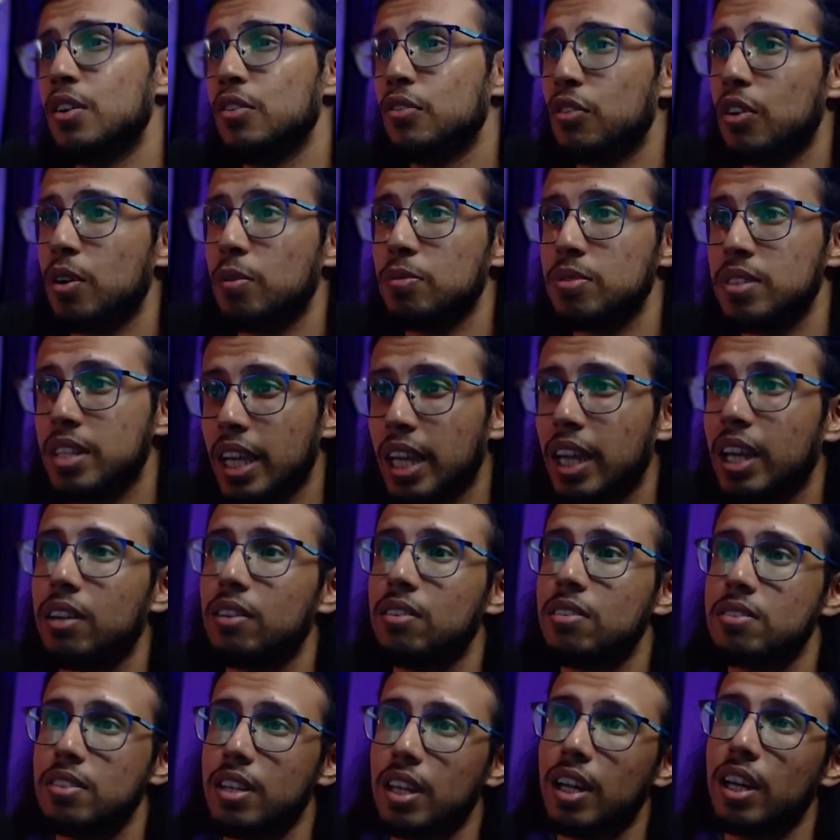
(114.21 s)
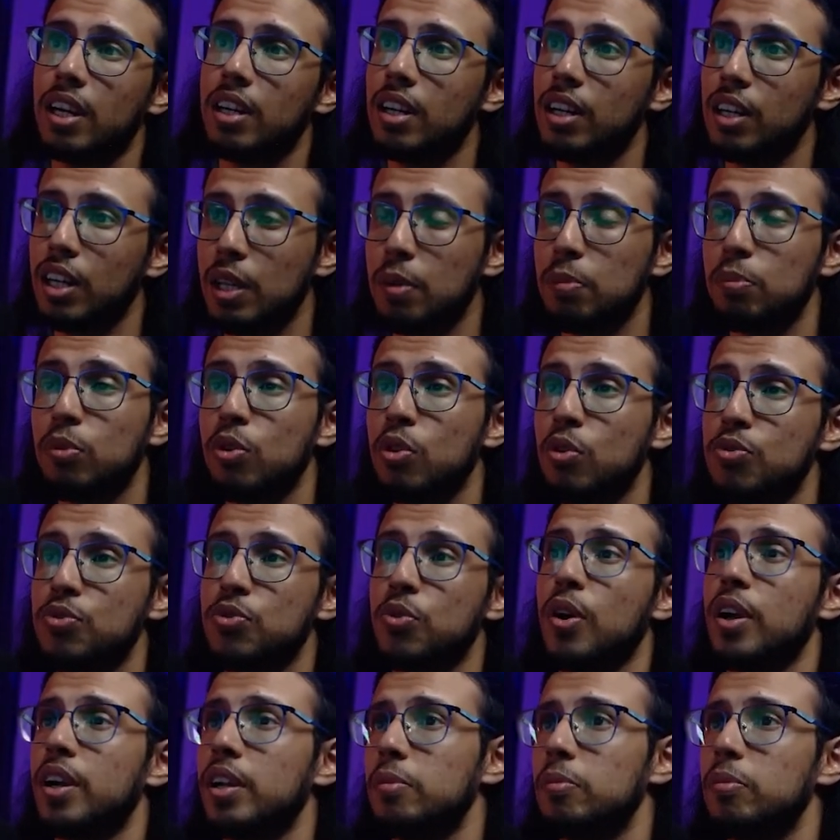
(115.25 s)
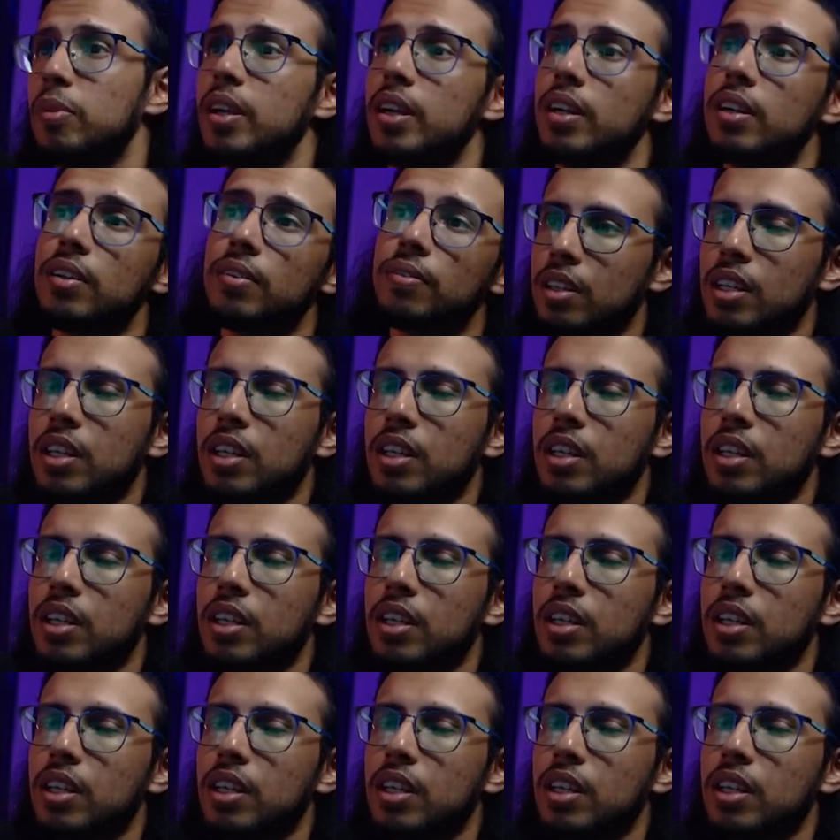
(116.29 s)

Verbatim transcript: from second to second, it improves quite a bit.